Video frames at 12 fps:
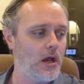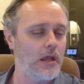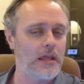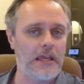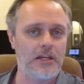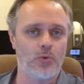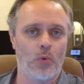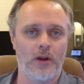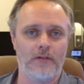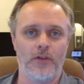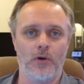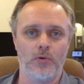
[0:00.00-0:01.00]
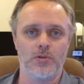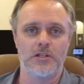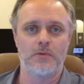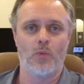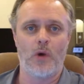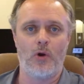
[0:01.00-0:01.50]
each one of those
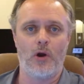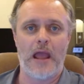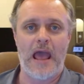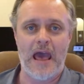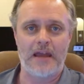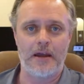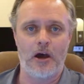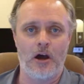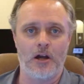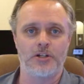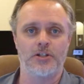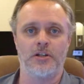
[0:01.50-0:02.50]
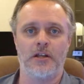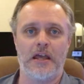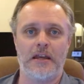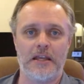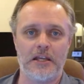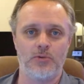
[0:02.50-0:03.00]
were at auction
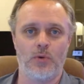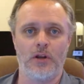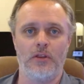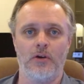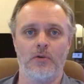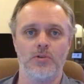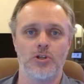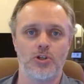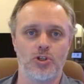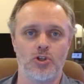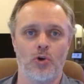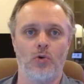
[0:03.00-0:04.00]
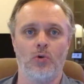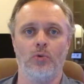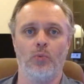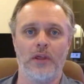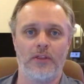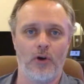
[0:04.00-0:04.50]
and each one of those
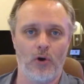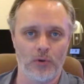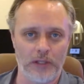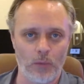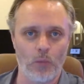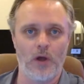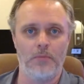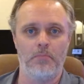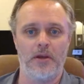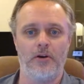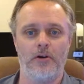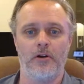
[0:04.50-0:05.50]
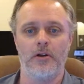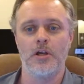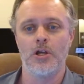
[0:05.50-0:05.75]
sold with only one bidder.